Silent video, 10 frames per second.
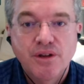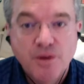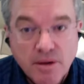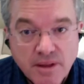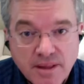
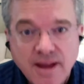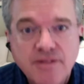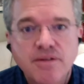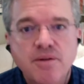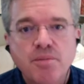You are the
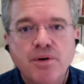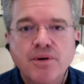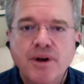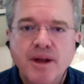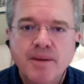life of the
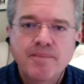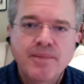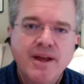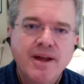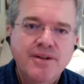program,
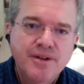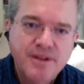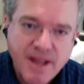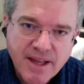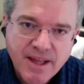and your
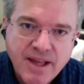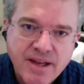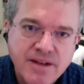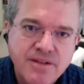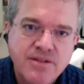
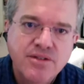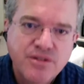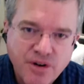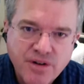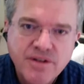dedicated
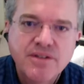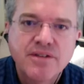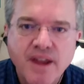service,